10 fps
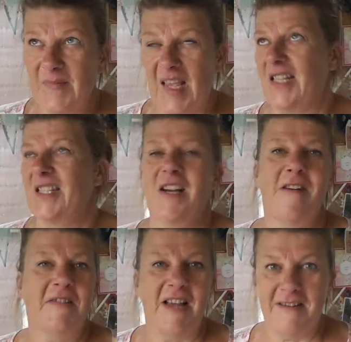Get
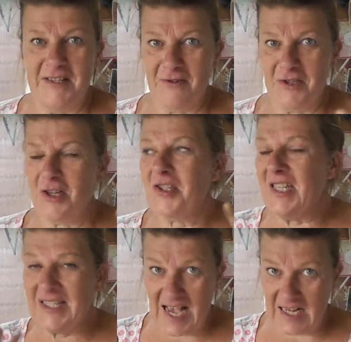Stuffed, Gary's
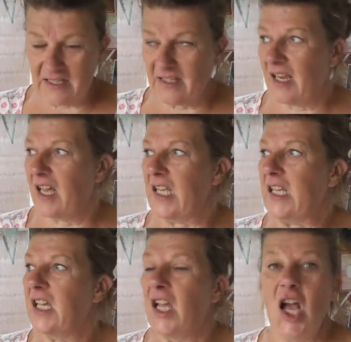Gorgiosities and the
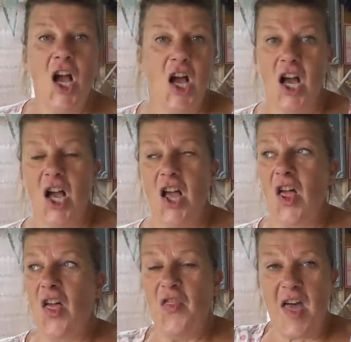like.
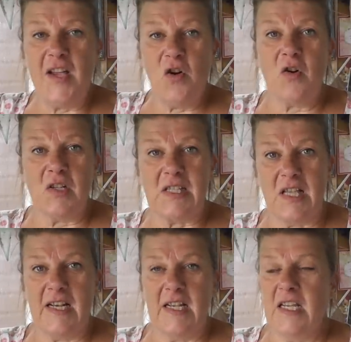They got
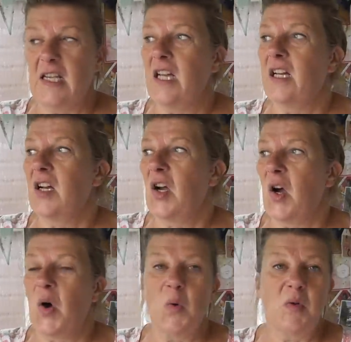slightly
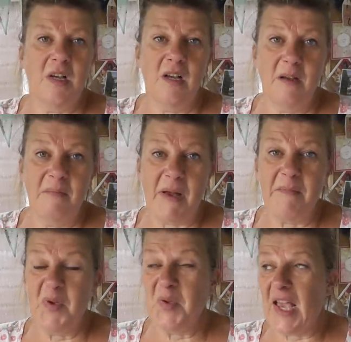older
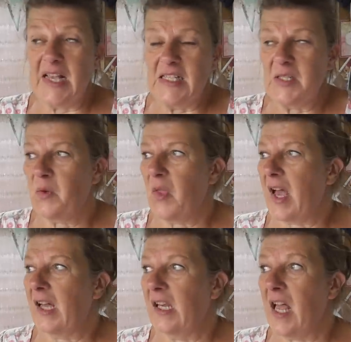bamboo canes, all that
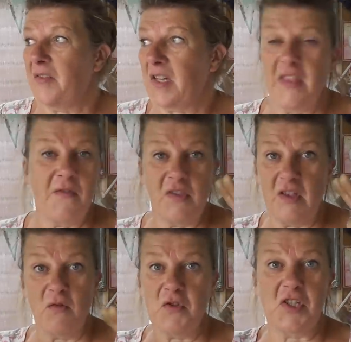I had left, and
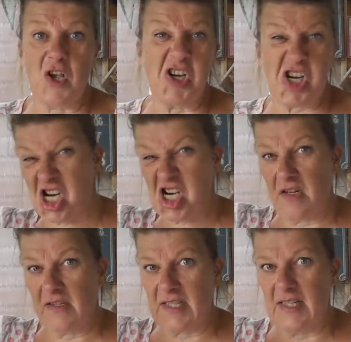they're all just going
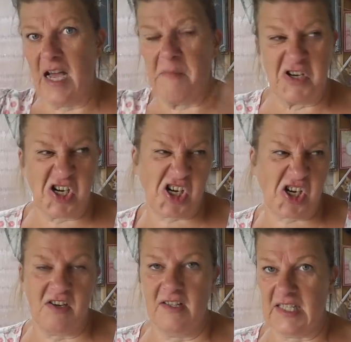snap,
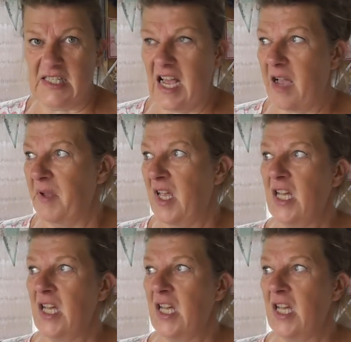snap.